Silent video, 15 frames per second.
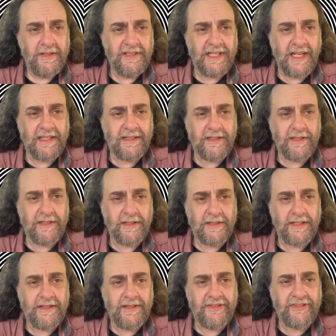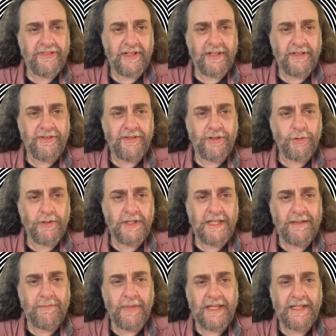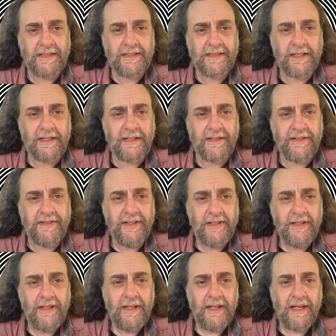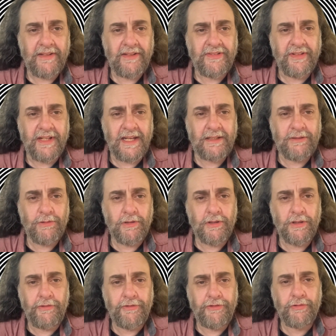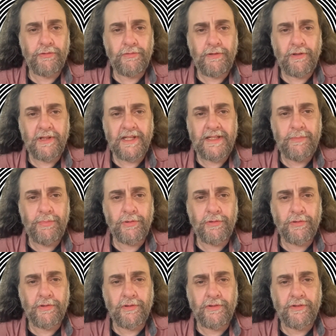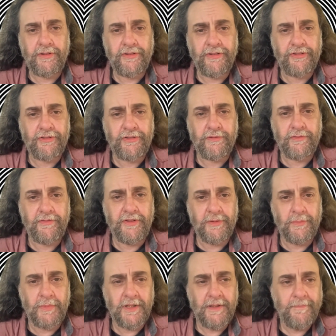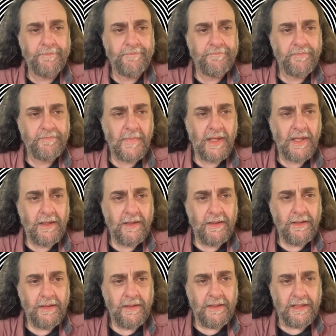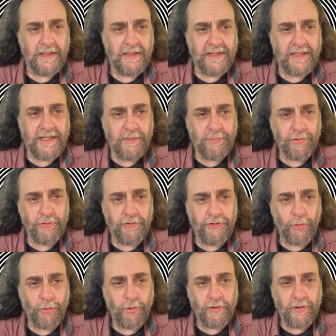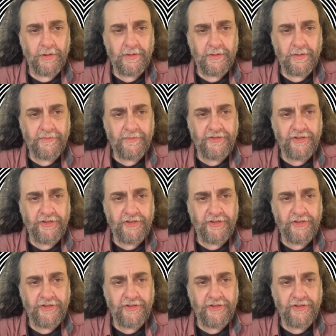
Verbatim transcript: the Anunnaki decide to create mankind as an agricultural laborer to serve them in the Hebrew Torah of